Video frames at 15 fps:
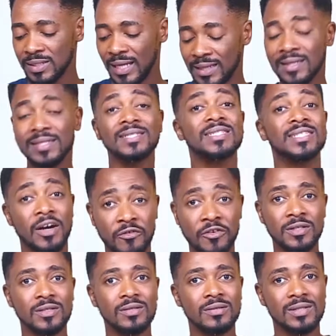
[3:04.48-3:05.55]
that this
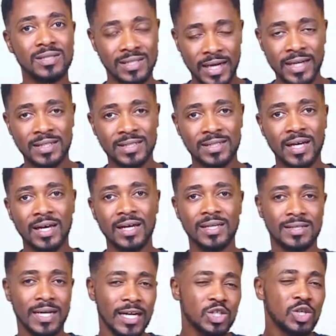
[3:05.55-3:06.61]
7 cents
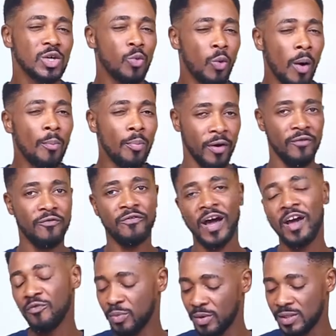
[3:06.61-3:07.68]
is actually
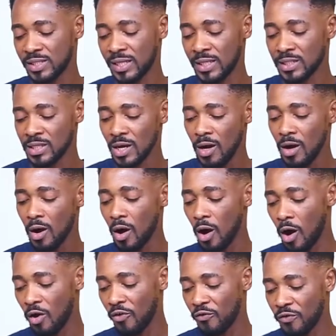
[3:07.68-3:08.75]
1.5%
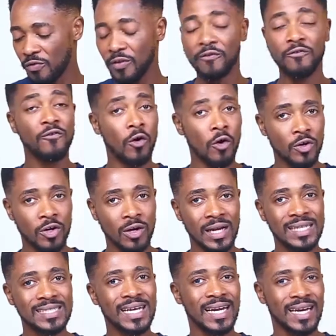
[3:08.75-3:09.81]
of the
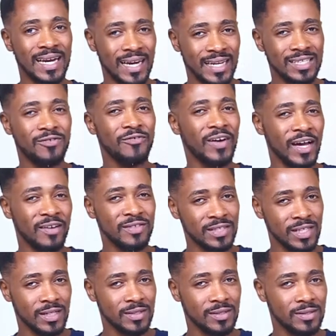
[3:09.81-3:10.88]

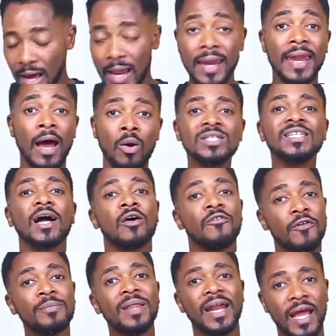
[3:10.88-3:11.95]
$4.95. Now, once I
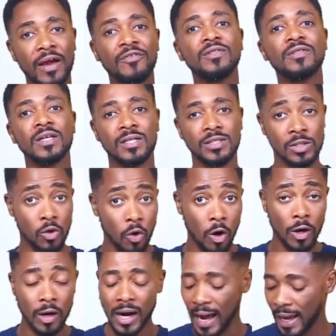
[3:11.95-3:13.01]
confirm that everything is in
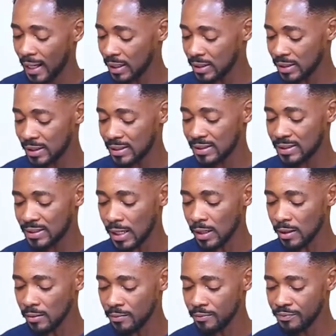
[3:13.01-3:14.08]
order, I click
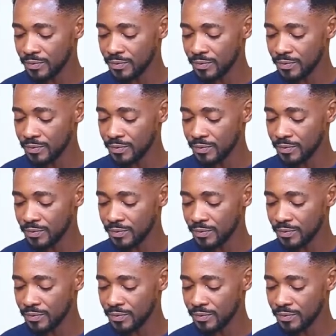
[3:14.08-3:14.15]
sell,